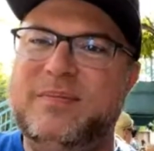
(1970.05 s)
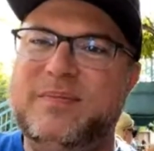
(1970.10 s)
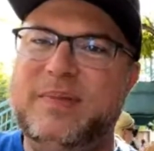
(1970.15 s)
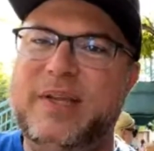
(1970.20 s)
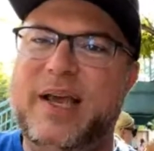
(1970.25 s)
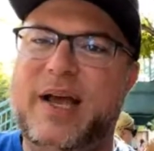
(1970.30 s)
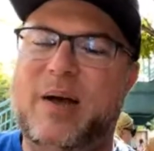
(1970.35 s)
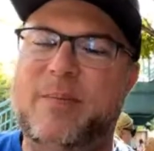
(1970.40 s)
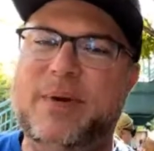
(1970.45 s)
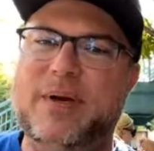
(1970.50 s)

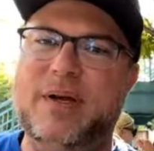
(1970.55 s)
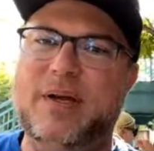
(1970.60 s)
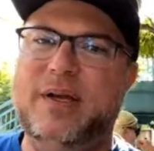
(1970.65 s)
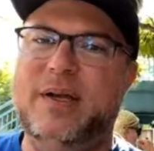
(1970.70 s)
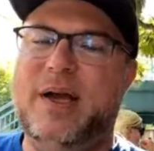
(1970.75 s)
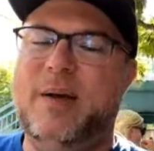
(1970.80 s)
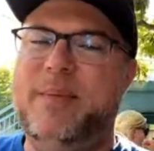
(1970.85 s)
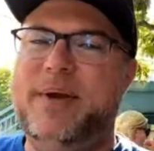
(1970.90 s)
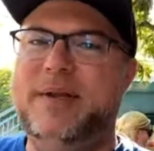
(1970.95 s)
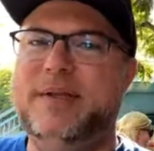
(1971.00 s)
Yeah, I'm
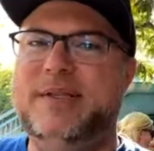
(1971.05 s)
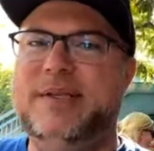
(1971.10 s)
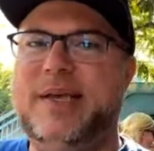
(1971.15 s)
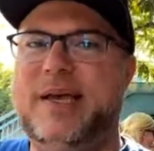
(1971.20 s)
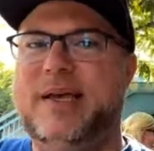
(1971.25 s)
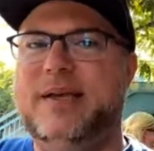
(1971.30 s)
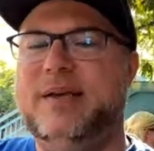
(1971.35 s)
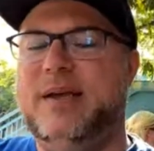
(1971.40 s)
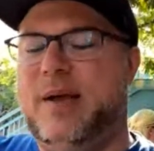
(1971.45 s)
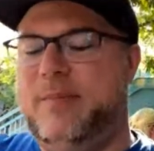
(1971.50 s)

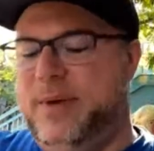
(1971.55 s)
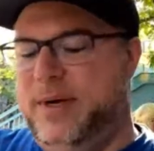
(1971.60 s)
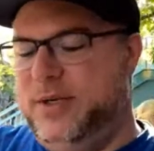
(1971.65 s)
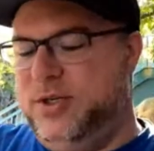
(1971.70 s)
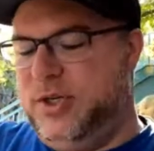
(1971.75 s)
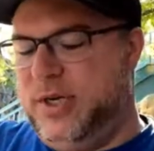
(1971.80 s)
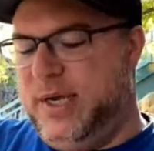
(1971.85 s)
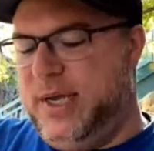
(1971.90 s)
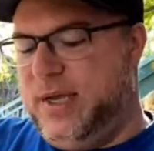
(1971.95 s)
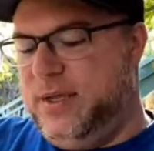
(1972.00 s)
gonna
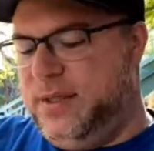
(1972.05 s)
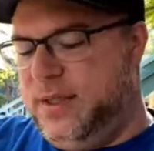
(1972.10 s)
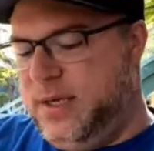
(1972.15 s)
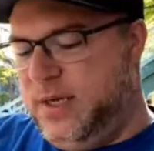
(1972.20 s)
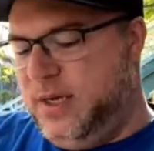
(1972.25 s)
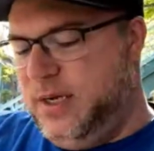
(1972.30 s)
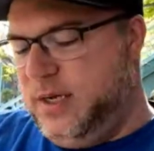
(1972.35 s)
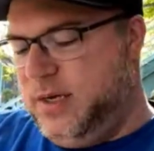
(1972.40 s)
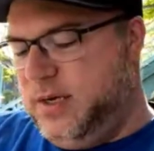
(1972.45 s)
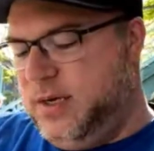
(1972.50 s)
check out
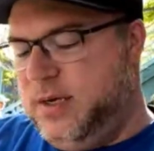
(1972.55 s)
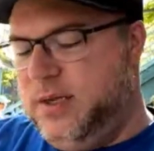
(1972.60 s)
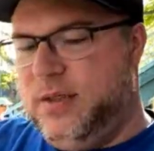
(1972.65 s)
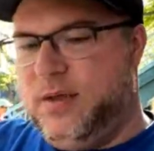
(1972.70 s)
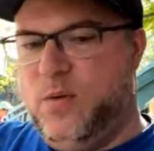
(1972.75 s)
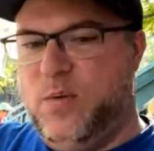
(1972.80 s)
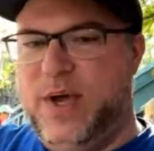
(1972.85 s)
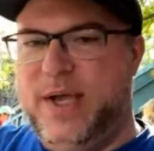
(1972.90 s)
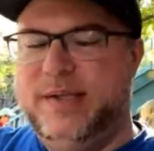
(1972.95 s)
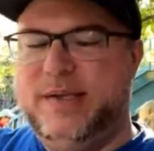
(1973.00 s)
the
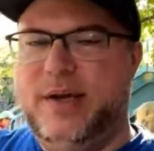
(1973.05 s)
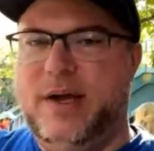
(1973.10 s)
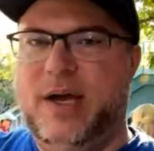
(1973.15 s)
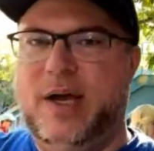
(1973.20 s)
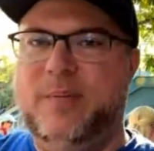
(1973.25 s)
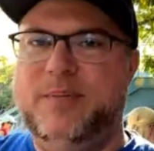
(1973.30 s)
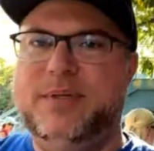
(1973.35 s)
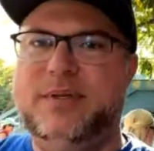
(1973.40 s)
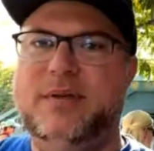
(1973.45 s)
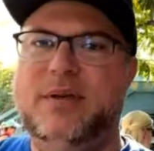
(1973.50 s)
wait
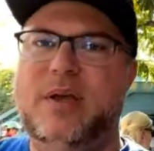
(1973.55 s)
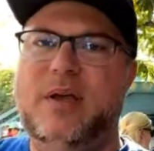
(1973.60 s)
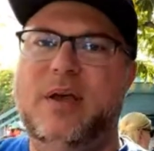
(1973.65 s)
times.